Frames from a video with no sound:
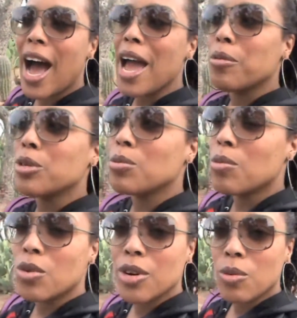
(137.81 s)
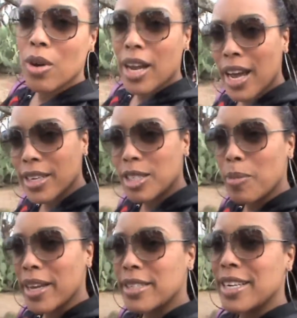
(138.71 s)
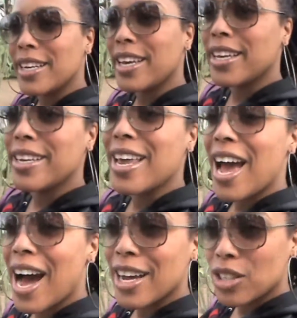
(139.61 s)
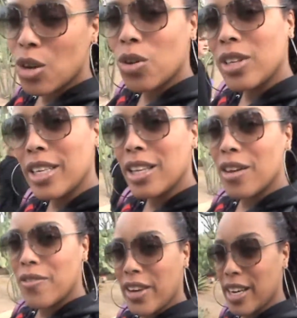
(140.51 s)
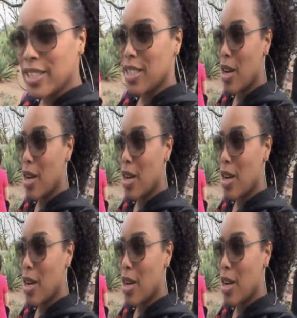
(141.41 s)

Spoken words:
It was more than what I expected, and I totally love Vegas, and